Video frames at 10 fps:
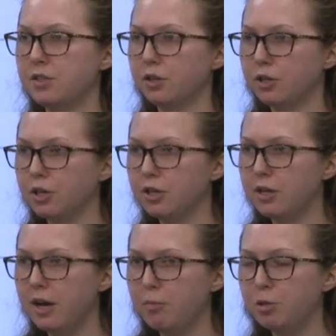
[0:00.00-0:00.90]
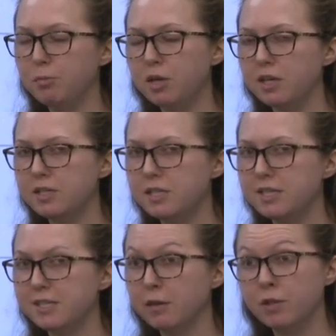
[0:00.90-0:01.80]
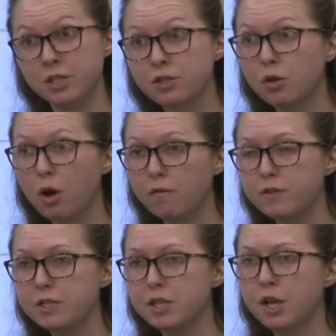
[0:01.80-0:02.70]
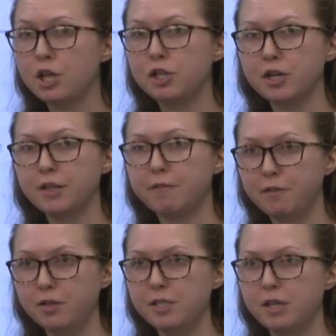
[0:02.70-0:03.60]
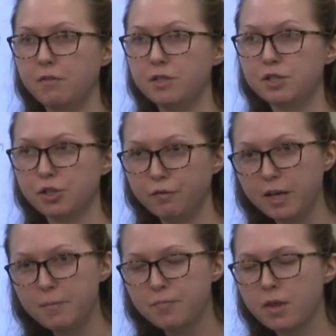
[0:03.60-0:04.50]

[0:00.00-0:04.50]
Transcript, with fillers: occurred at P P I C's San Francisco office during the fielding of this survey,